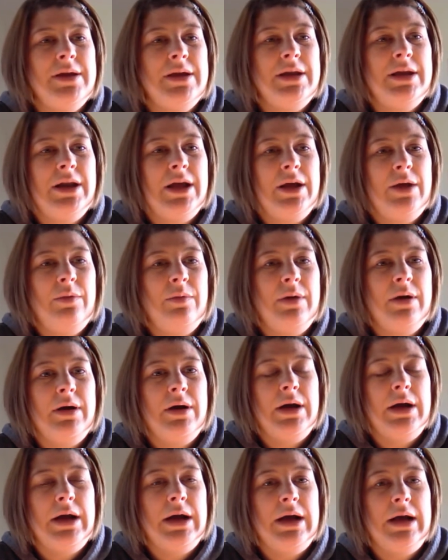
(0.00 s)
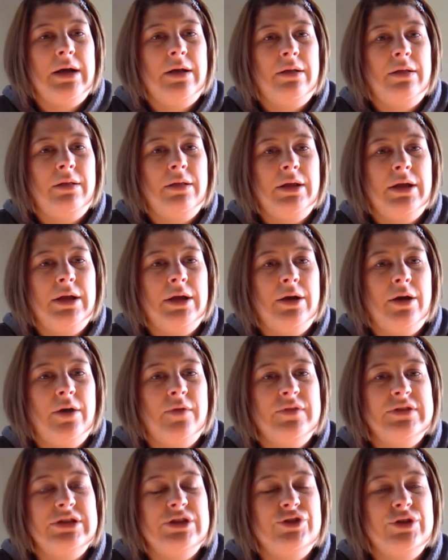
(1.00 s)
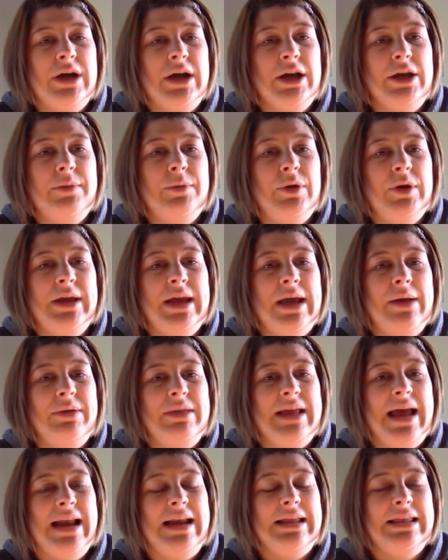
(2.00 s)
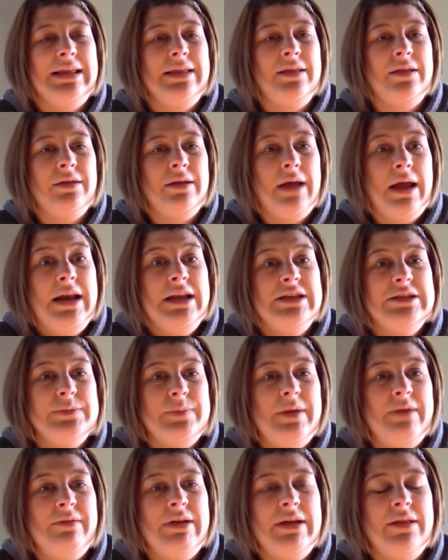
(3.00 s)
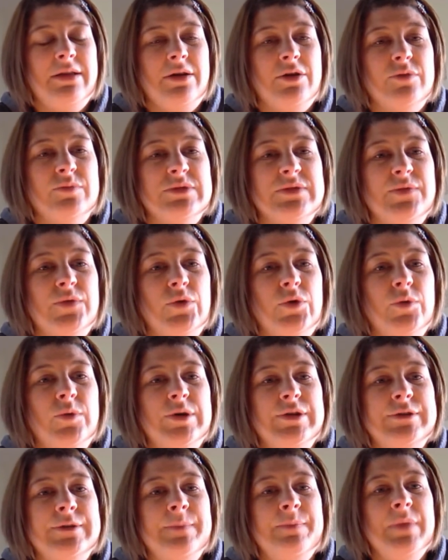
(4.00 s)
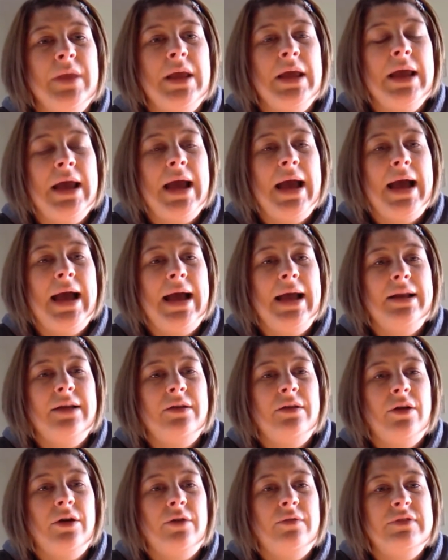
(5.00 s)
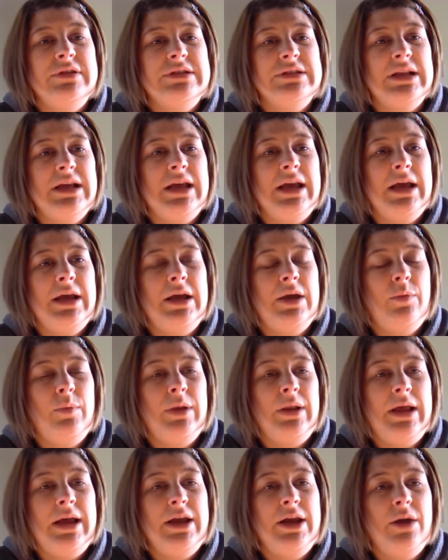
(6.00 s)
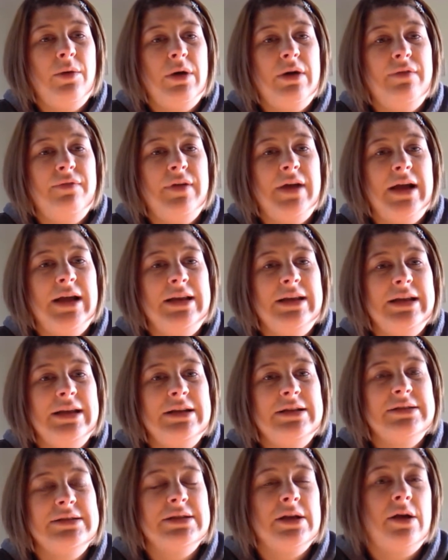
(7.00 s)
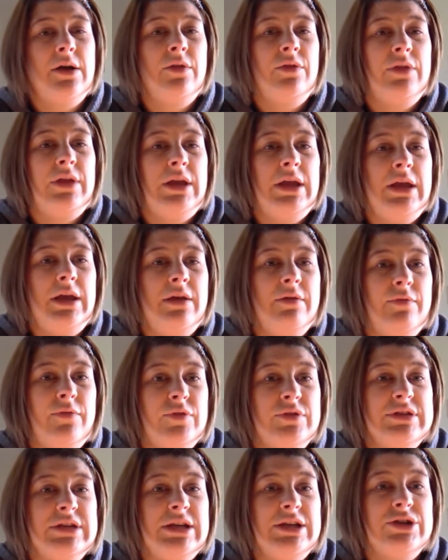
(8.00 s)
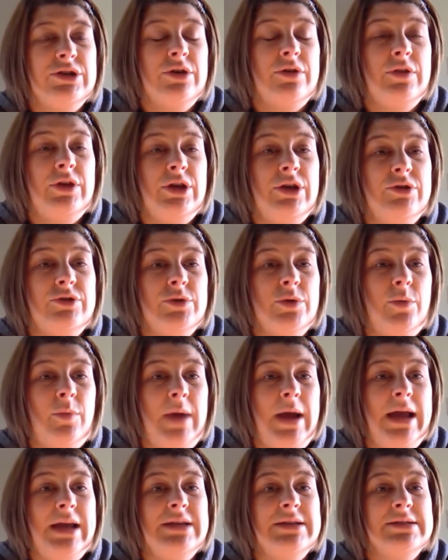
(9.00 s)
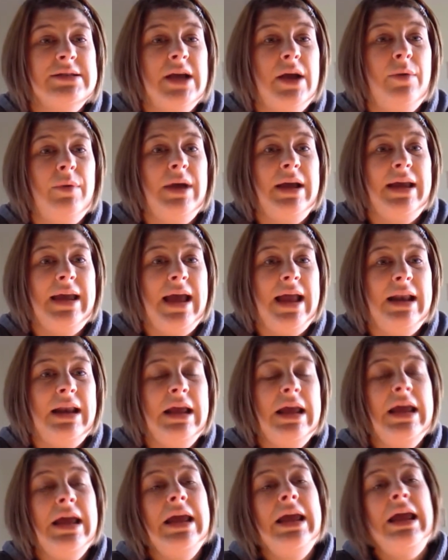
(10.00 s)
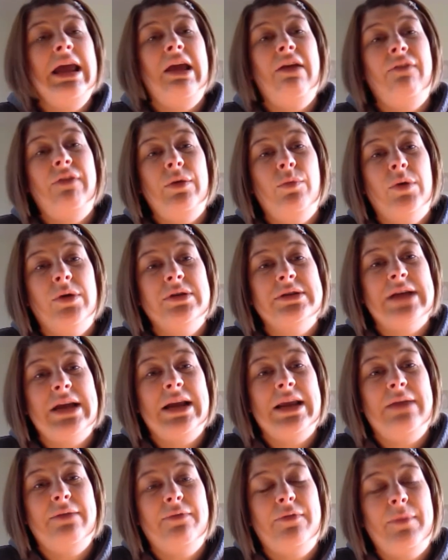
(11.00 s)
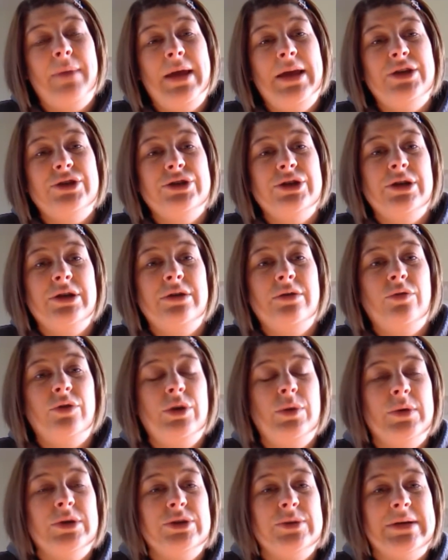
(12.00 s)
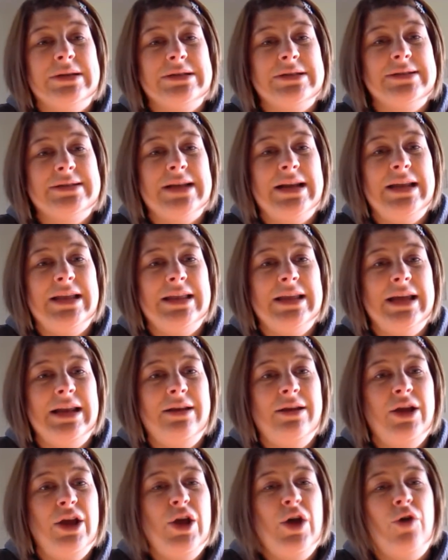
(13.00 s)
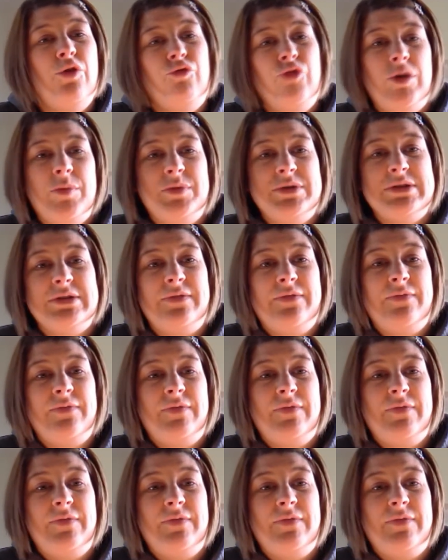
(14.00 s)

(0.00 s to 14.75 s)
you know, I'll obviously try and communicate with any spirit that comes forward. And obviously we'll let you know our findings on the footage on the usual way. So again, if you want any information or you want to ask us anything, drop us a